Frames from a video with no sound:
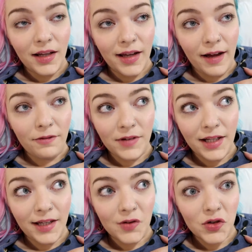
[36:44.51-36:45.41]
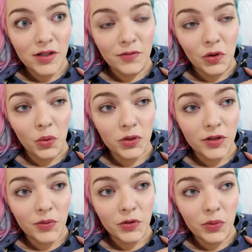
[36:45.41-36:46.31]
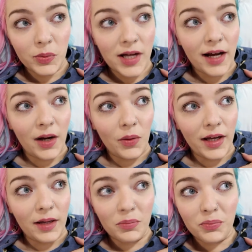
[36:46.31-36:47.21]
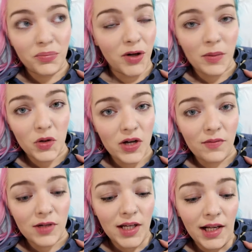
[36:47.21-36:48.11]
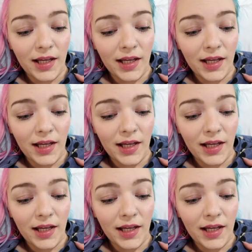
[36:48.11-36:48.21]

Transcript: Like, I feel like if she lived closer to us, we would hang out, like, pretty much every day.